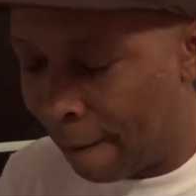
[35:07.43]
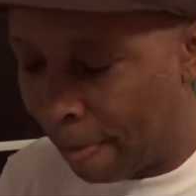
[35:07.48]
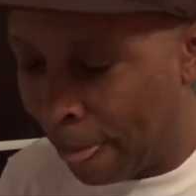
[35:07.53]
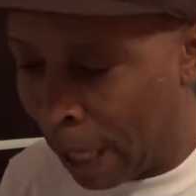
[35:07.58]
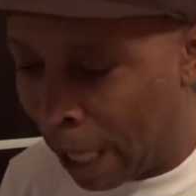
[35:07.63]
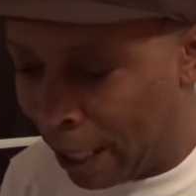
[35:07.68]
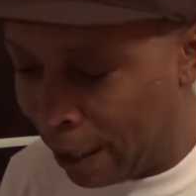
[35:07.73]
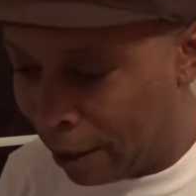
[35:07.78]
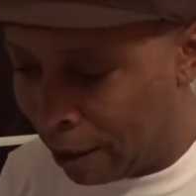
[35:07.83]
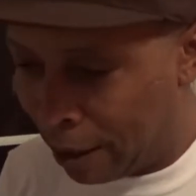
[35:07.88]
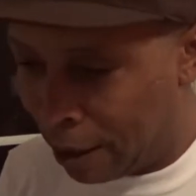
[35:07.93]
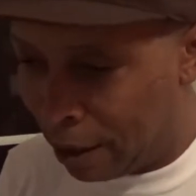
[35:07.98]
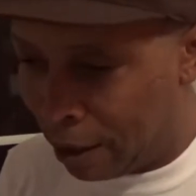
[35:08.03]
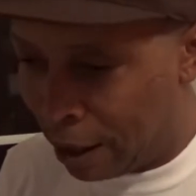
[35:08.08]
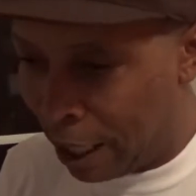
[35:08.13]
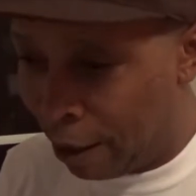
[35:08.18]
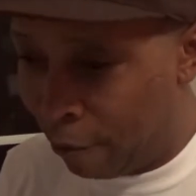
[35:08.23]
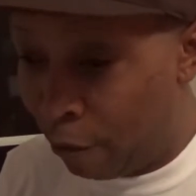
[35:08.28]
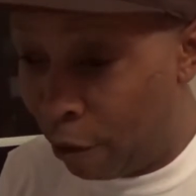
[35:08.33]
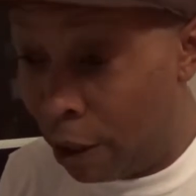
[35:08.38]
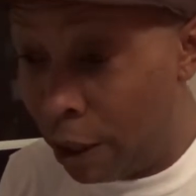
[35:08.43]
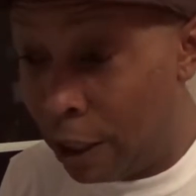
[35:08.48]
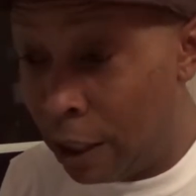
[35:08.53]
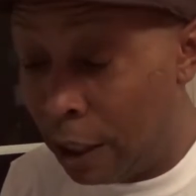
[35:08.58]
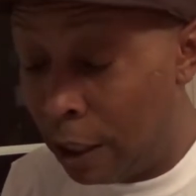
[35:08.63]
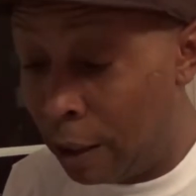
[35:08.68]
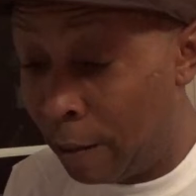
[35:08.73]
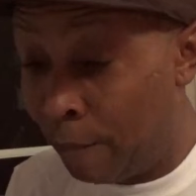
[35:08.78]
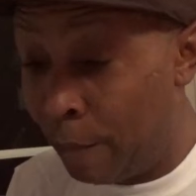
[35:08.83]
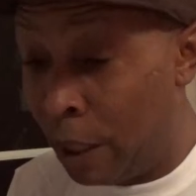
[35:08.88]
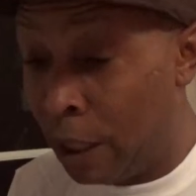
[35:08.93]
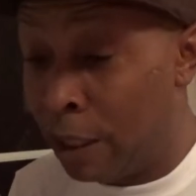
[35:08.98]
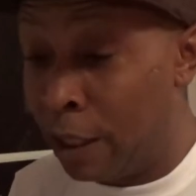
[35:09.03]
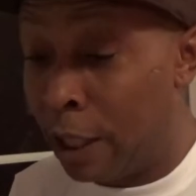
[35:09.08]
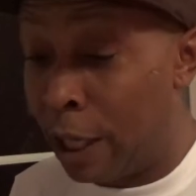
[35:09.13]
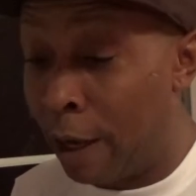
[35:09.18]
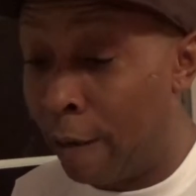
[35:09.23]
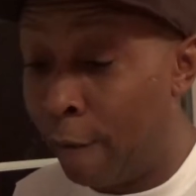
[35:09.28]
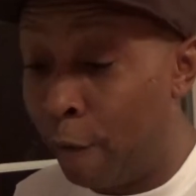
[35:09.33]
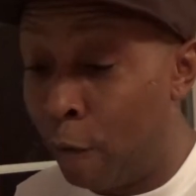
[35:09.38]
Like, they really need to be
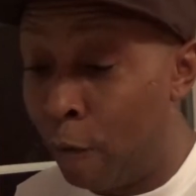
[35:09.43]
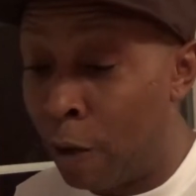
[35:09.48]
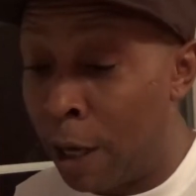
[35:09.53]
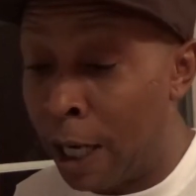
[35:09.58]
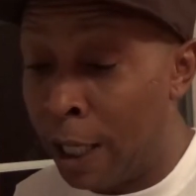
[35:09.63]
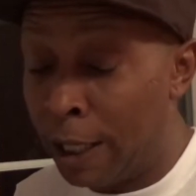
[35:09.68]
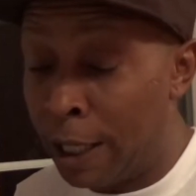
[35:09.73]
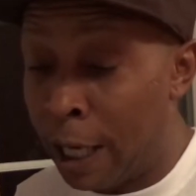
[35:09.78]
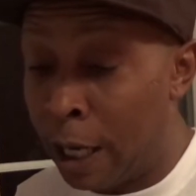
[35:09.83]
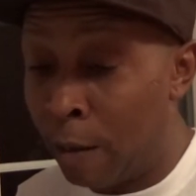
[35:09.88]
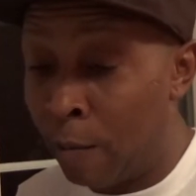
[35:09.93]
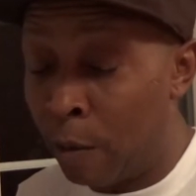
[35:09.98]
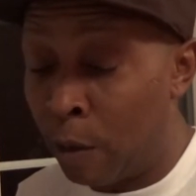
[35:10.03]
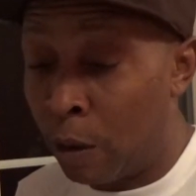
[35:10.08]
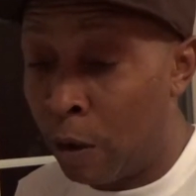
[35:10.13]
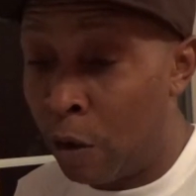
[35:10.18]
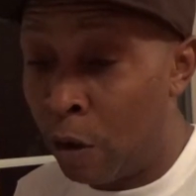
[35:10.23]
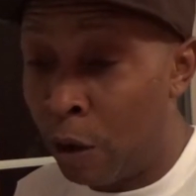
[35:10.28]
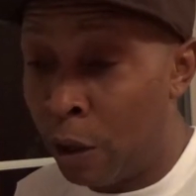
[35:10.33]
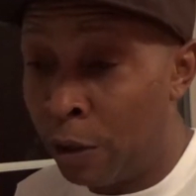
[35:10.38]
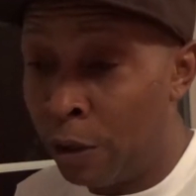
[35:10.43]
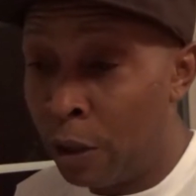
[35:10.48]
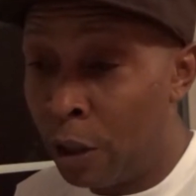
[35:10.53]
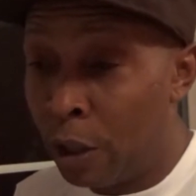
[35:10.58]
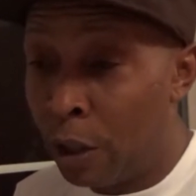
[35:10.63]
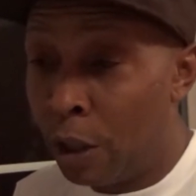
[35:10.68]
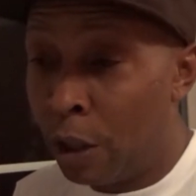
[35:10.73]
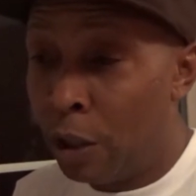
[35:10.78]
careful right now because